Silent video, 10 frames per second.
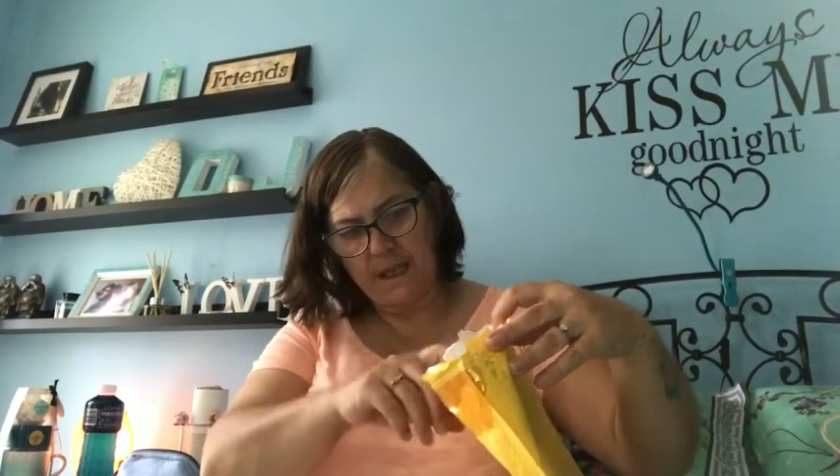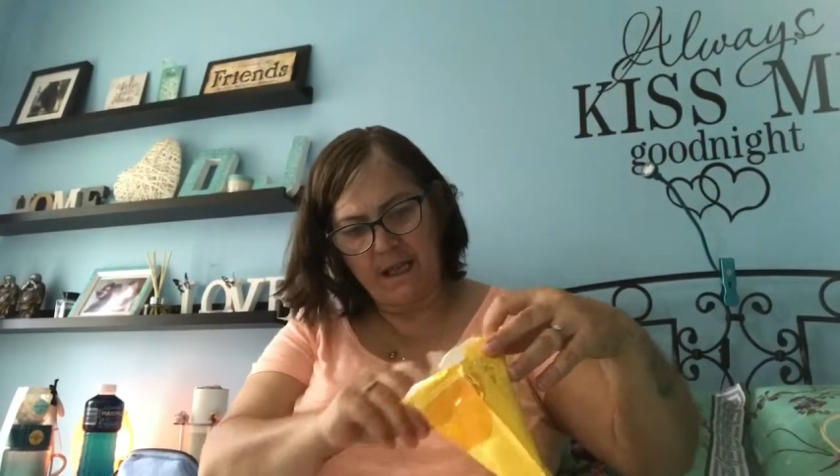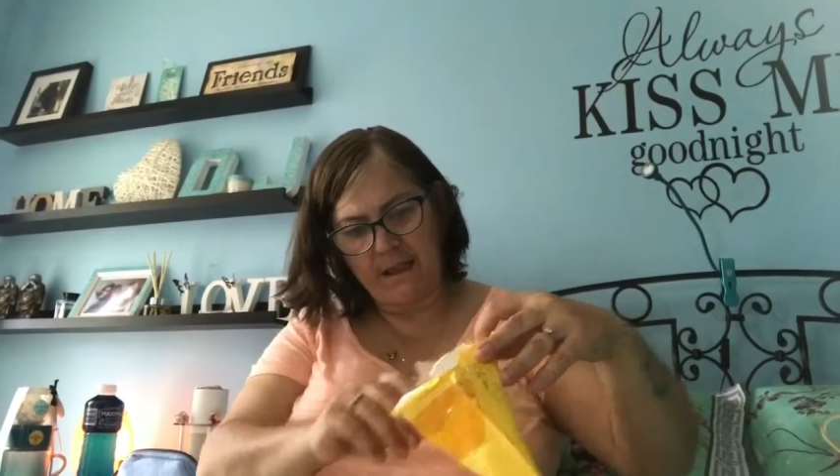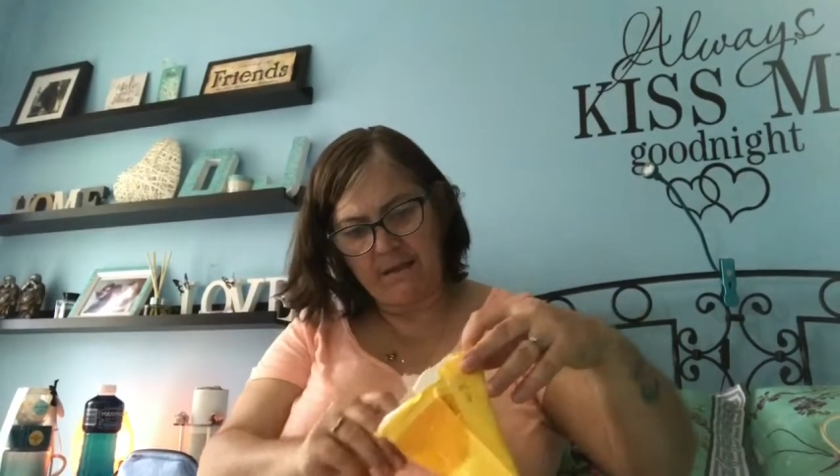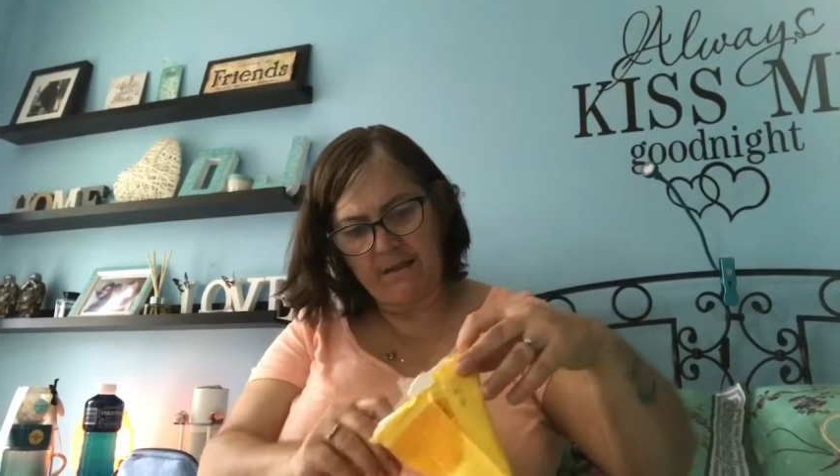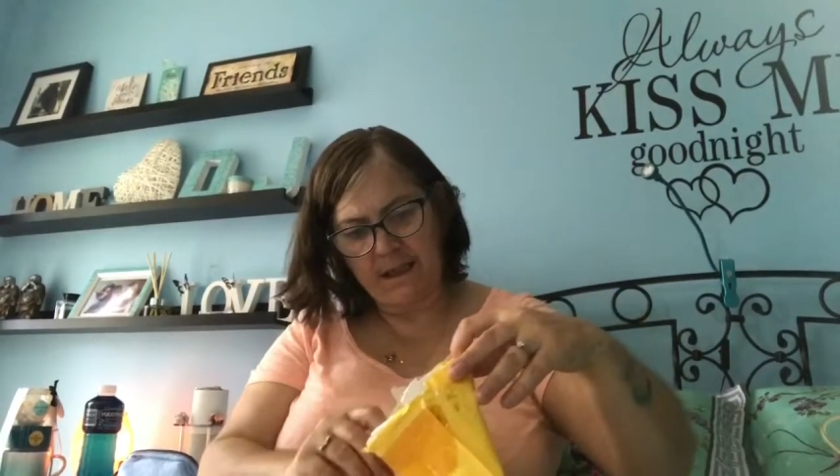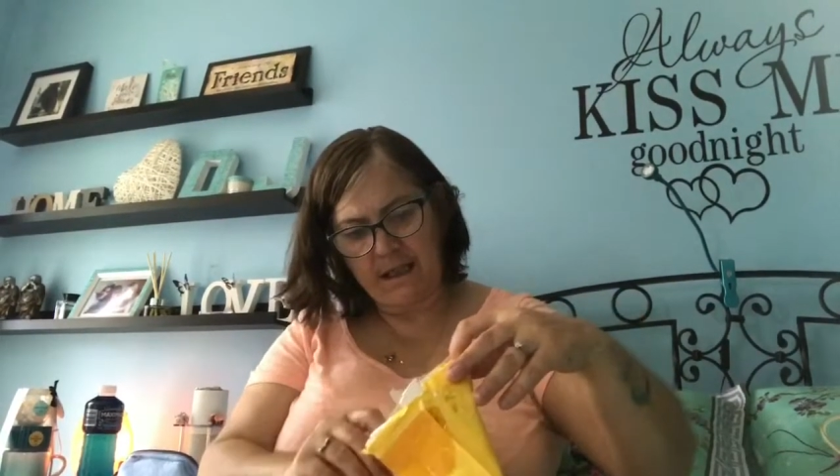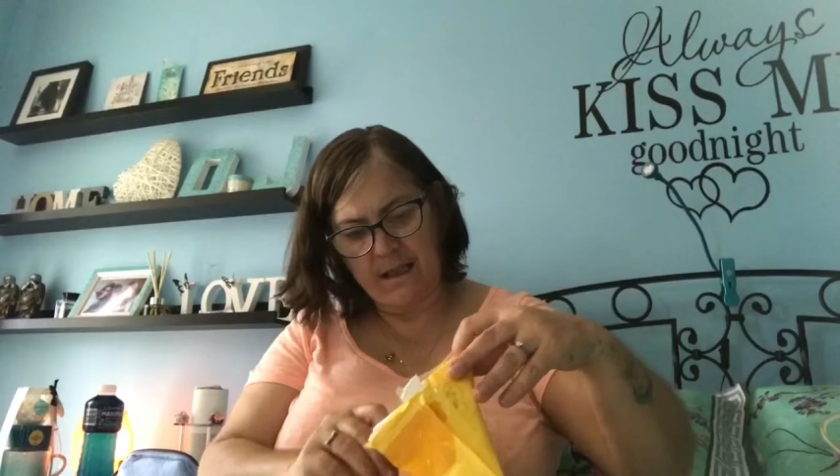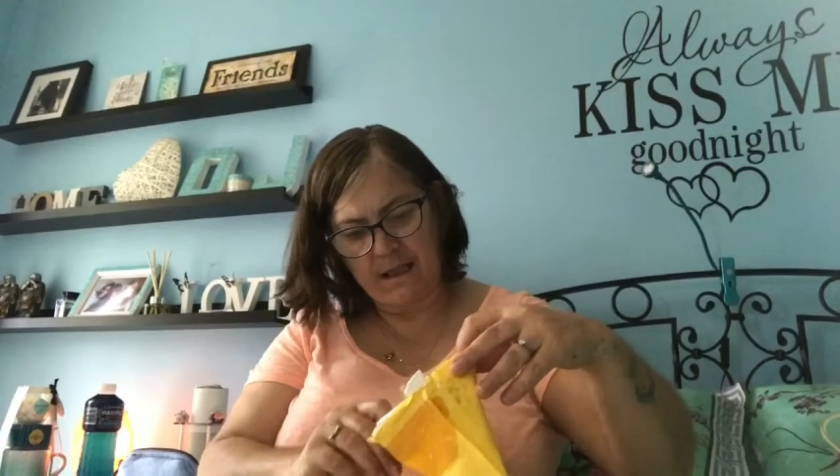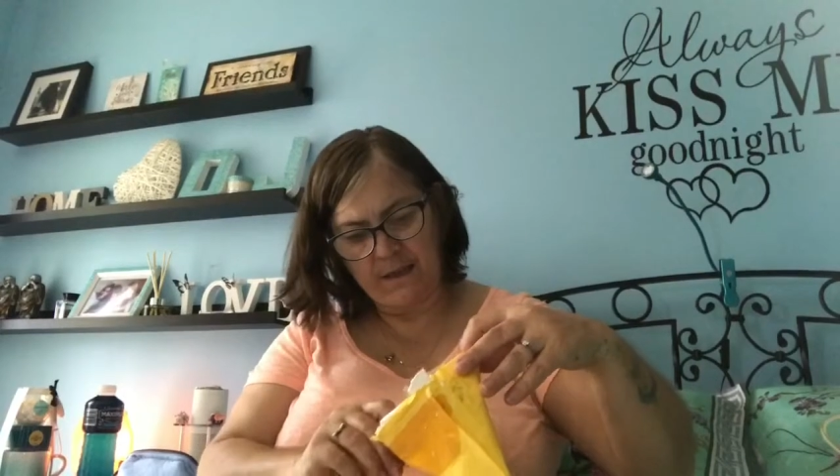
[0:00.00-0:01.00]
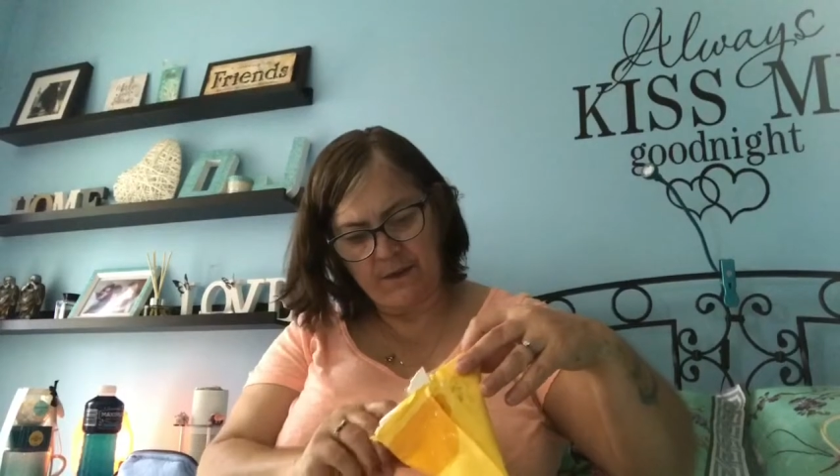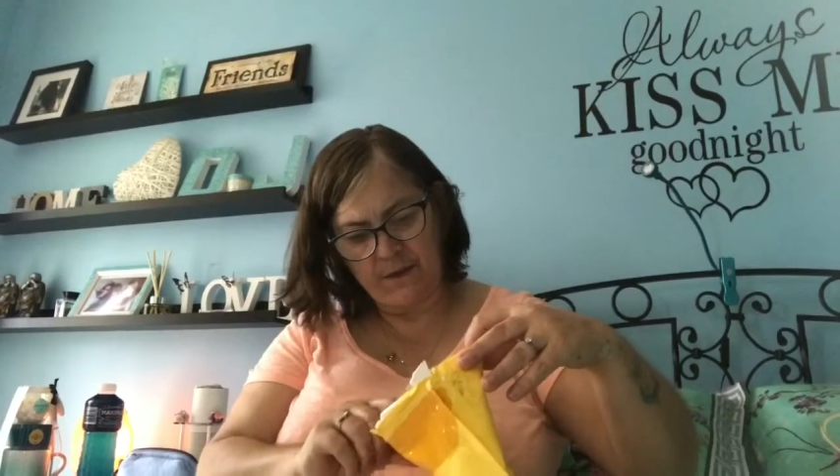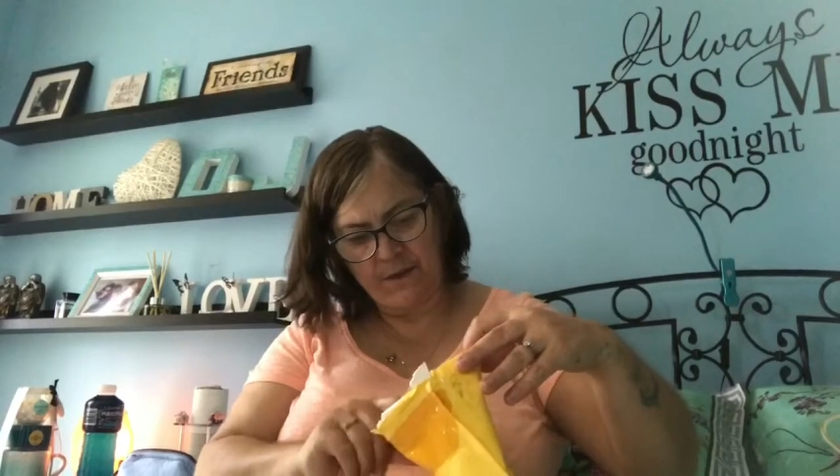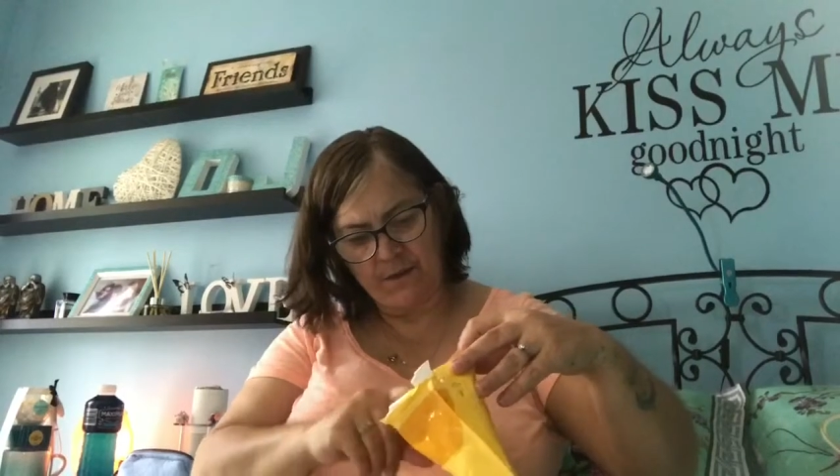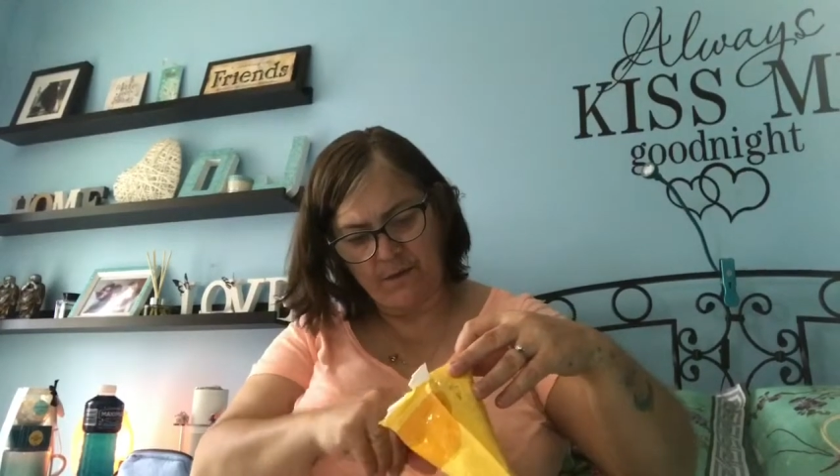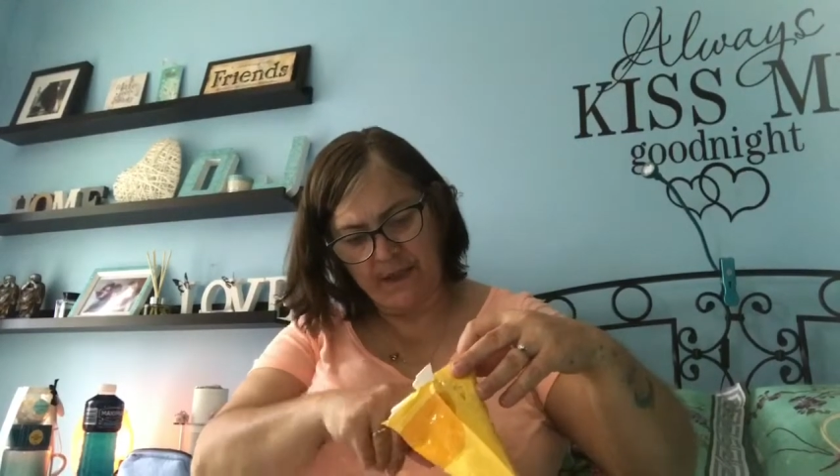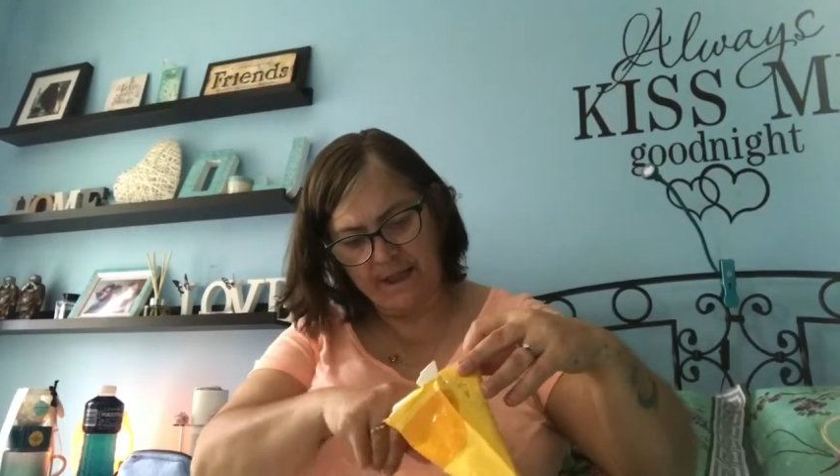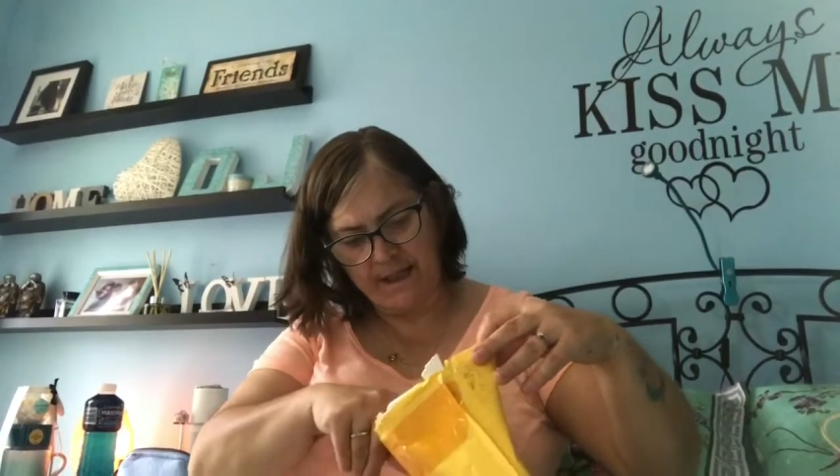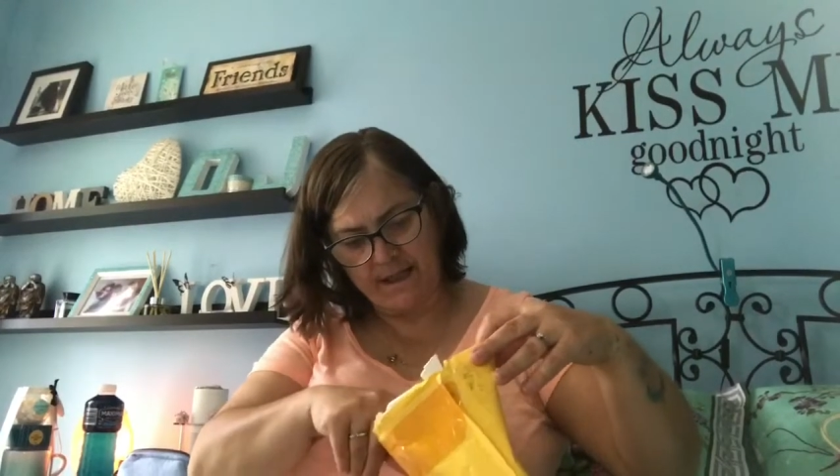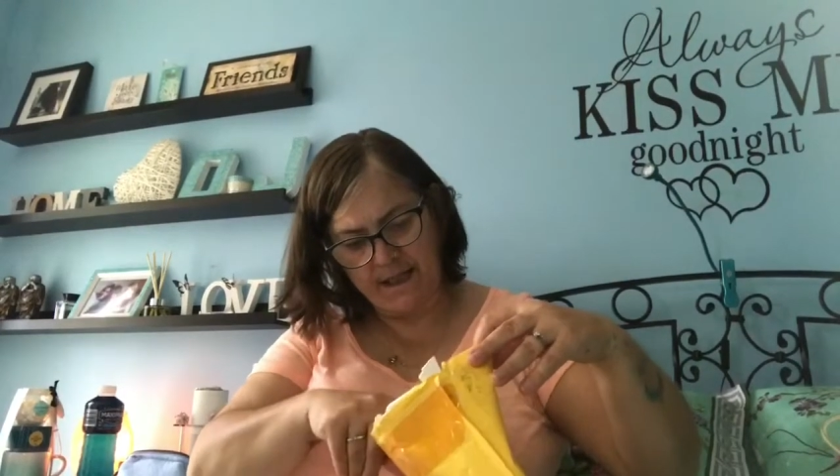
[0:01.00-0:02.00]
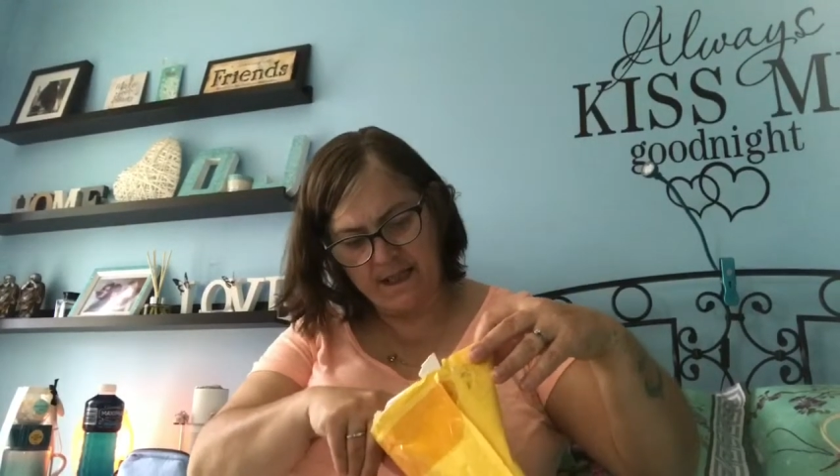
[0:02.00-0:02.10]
and I don't know what it is.